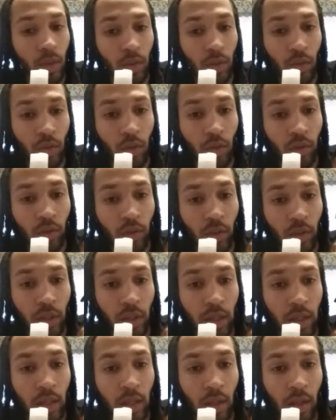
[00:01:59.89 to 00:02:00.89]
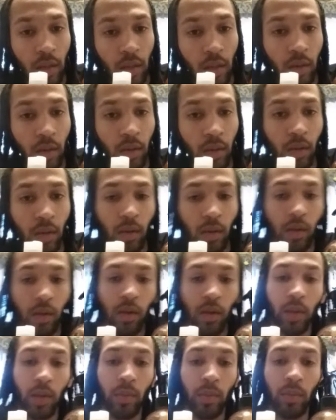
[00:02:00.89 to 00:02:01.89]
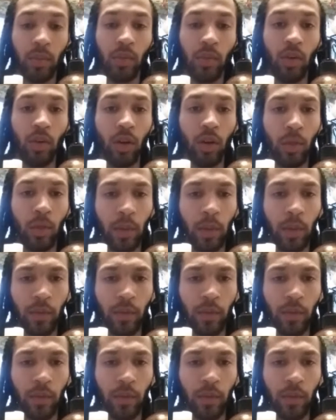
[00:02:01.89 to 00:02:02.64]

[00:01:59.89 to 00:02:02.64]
usually hold up. Something's going on with my